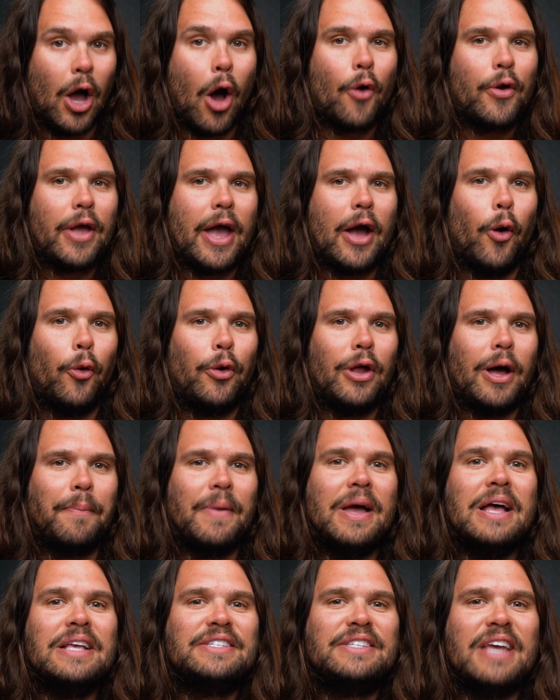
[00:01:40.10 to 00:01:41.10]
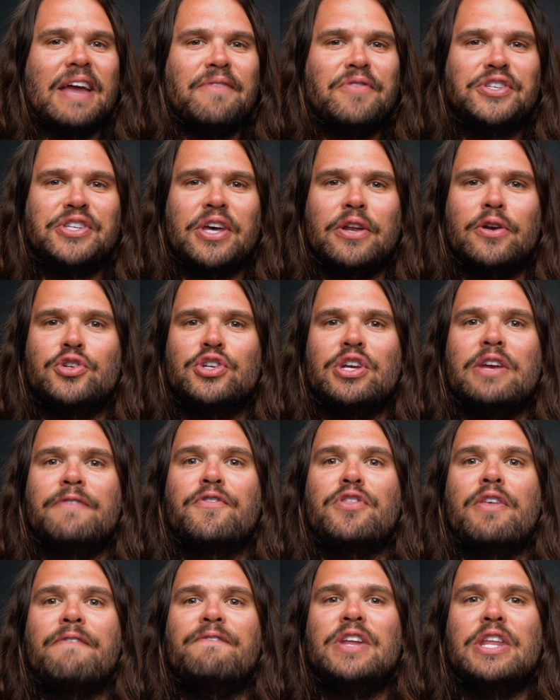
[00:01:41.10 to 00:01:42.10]
Okay, hold up. Save this energy
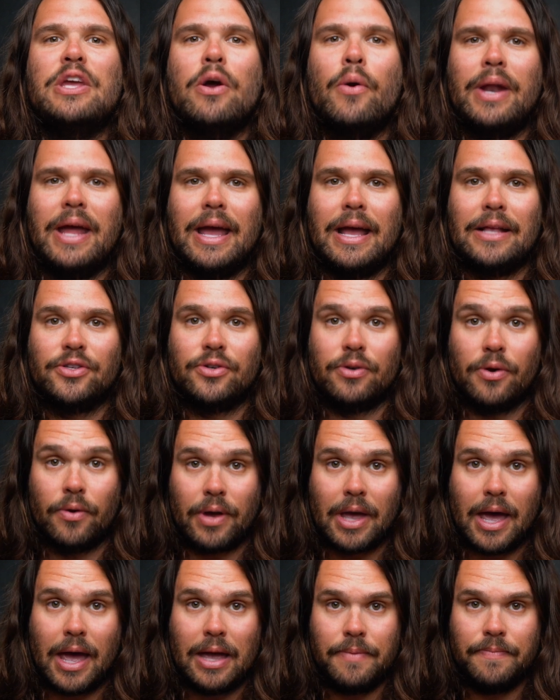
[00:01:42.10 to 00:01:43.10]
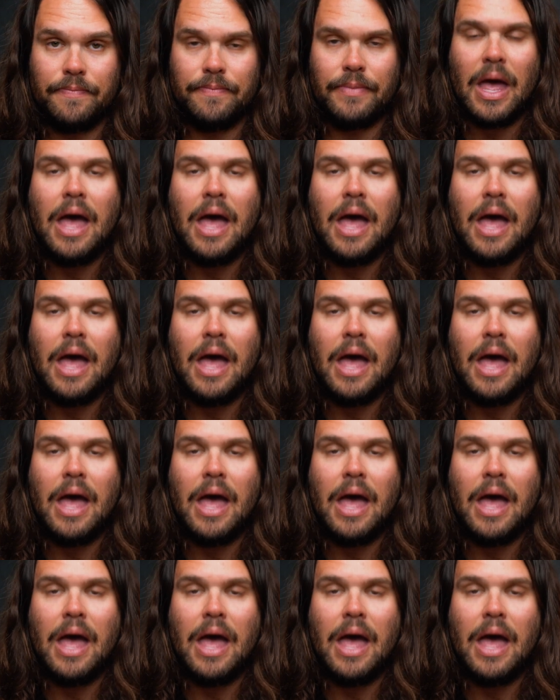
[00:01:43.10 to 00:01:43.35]
for the video enhancer, okay?